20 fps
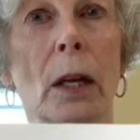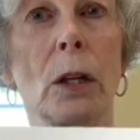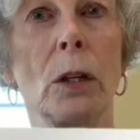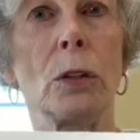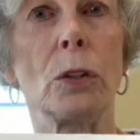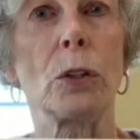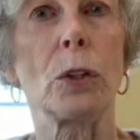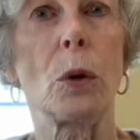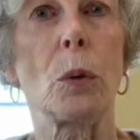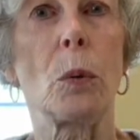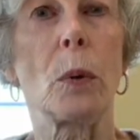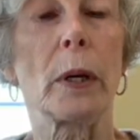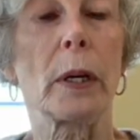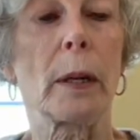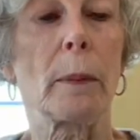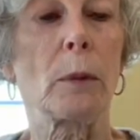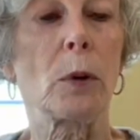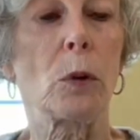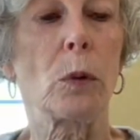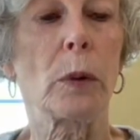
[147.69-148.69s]
So what
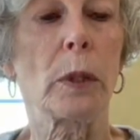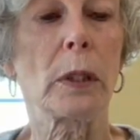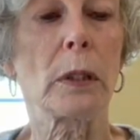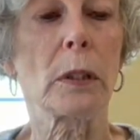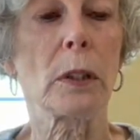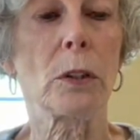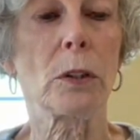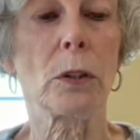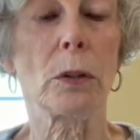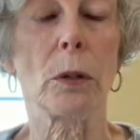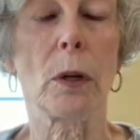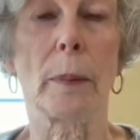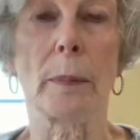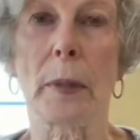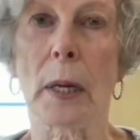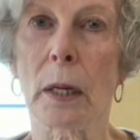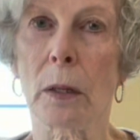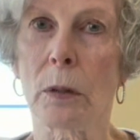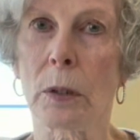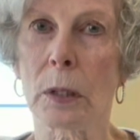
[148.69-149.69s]
I'm going to do, I'm
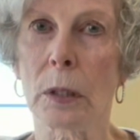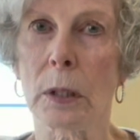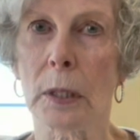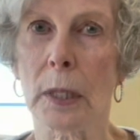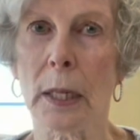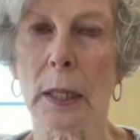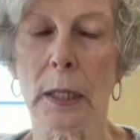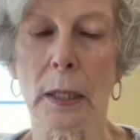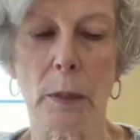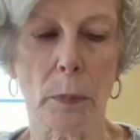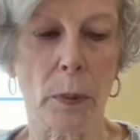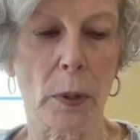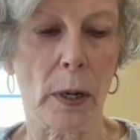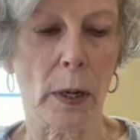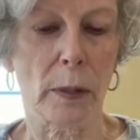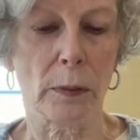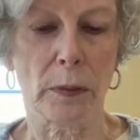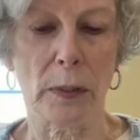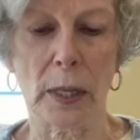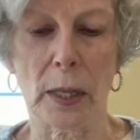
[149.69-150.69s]
not going to take it
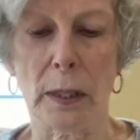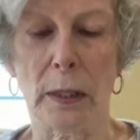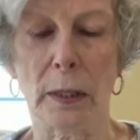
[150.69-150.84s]
apart yet.